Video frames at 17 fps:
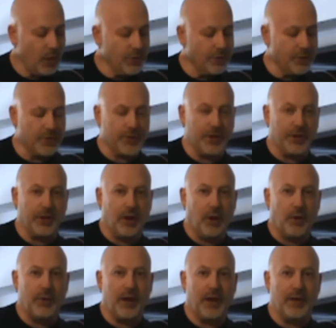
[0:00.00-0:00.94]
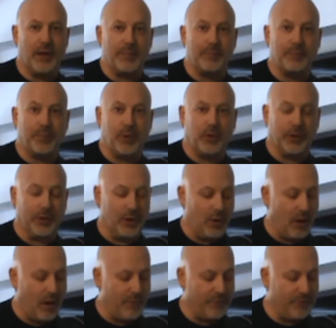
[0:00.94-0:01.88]
the C note and then pulling
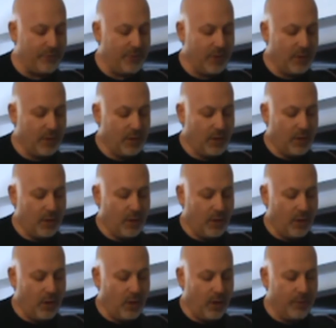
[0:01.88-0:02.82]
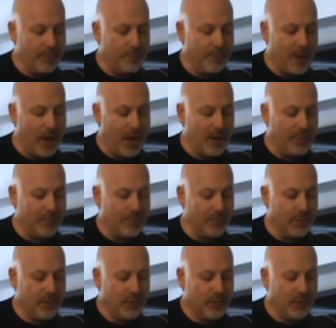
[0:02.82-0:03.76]
off on the bottom
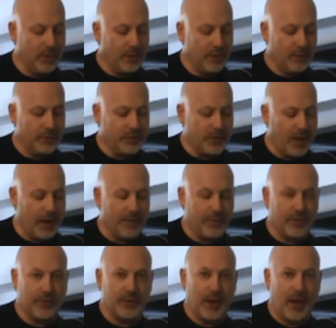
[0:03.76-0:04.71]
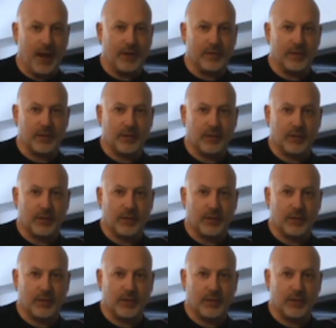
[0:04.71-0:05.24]
10th, 9th.